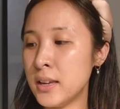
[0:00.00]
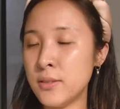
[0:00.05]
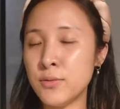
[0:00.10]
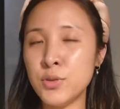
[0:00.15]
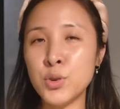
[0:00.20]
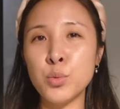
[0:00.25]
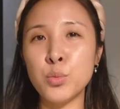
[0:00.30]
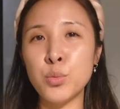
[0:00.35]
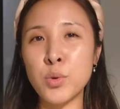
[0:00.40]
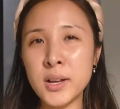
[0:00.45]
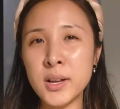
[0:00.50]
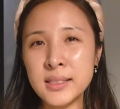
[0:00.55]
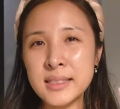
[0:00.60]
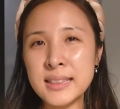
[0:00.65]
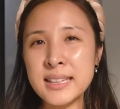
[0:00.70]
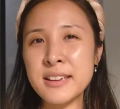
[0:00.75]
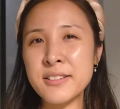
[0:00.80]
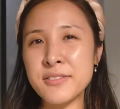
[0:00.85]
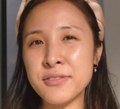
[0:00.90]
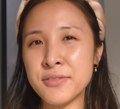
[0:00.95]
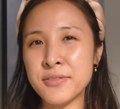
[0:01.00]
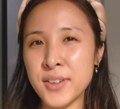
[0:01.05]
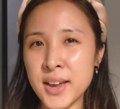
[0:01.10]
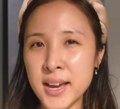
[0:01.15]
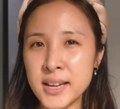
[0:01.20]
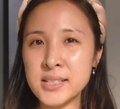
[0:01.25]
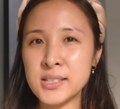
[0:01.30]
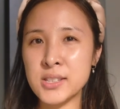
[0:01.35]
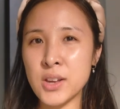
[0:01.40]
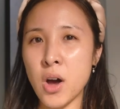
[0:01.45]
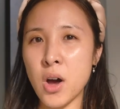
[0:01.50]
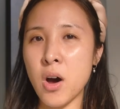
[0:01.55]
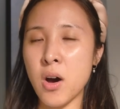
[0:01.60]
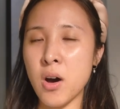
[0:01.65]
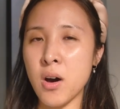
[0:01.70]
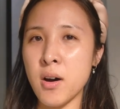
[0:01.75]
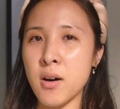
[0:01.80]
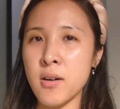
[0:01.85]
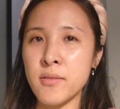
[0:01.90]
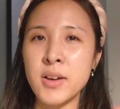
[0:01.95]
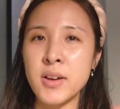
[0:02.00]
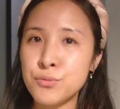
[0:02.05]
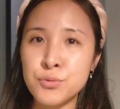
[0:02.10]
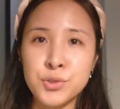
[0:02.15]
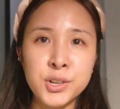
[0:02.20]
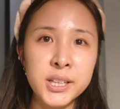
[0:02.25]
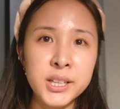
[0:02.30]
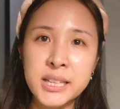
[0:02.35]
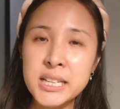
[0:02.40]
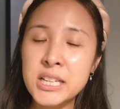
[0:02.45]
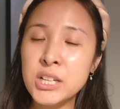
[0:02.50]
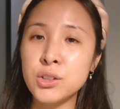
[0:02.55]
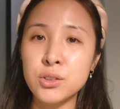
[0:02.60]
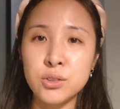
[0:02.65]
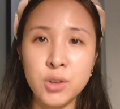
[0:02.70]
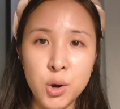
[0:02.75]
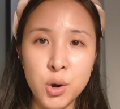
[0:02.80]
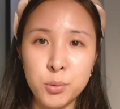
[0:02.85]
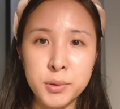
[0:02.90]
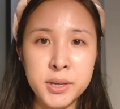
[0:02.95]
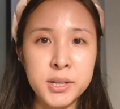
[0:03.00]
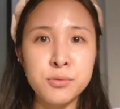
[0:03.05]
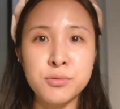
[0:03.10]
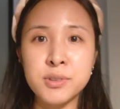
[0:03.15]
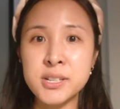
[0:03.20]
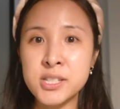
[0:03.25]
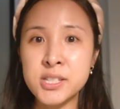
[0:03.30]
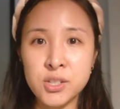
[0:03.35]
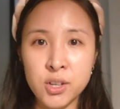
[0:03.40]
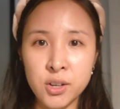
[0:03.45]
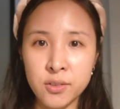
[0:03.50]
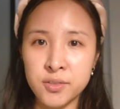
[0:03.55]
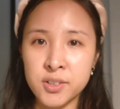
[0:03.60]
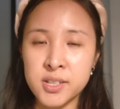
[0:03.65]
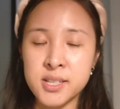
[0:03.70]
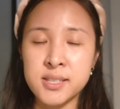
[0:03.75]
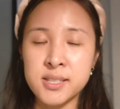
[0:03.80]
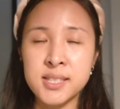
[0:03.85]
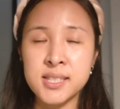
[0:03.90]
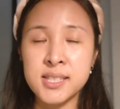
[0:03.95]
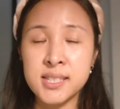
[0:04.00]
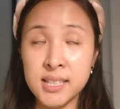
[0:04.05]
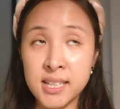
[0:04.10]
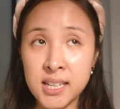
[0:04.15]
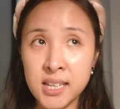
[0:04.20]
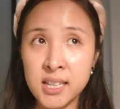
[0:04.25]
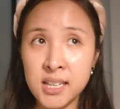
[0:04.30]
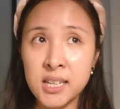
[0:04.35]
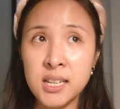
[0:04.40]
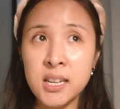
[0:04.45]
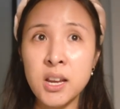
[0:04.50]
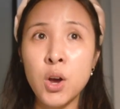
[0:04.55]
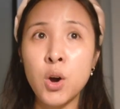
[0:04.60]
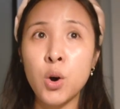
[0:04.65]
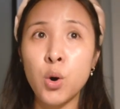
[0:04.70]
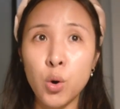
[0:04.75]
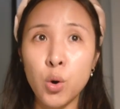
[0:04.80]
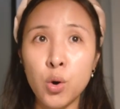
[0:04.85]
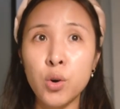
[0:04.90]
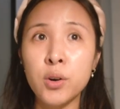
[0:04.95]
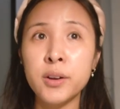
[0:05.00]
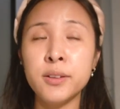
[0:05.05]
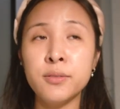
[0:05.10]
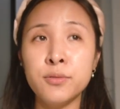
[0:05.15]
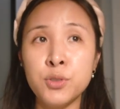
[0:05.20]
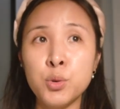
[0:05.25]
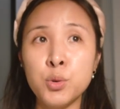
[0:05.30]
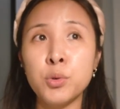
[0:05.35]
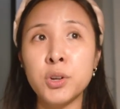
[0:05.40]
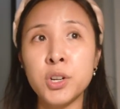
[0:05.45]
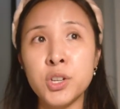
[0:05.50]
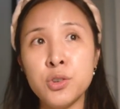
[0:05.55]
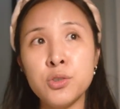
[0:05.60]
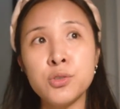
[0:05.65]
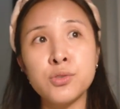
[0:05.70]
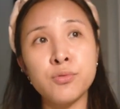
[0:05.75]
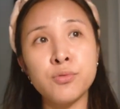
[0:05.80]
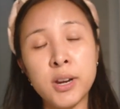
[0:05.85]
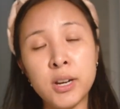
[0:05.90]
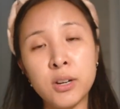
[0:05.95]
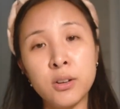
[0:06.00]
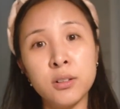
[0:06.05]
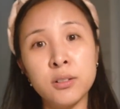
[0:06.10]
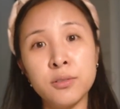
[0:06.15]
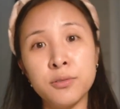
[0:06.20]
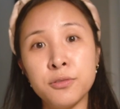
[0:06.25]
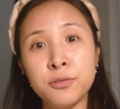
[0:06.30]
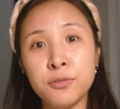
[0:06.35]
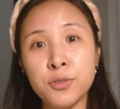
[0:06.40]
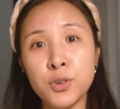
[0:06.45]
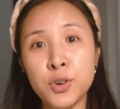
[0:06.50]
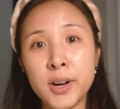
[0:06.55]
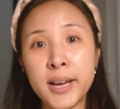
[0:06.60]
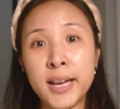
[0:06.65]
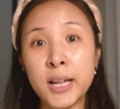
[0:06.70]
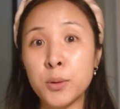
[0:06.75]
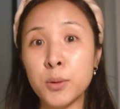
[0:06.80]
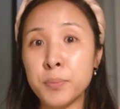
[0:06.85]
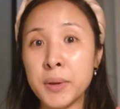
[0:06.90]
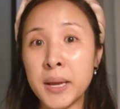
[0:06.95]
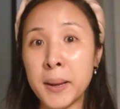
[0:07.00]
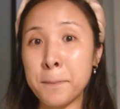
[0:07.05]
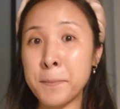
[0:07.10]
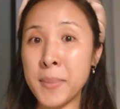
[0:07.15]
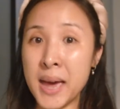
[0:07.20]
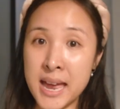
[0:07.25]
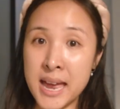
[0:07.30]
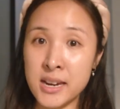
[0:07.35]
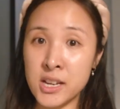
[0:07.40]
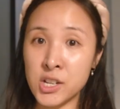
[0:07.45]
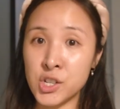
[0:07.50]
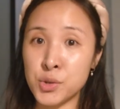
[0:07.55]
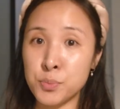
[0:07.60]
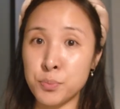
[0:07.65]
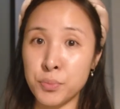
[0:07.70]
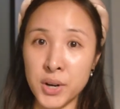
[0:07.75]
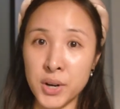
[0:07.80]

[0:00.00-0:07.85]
If you want the effects of really glowy resurfaced skin, or if you want to use retinol for helping manage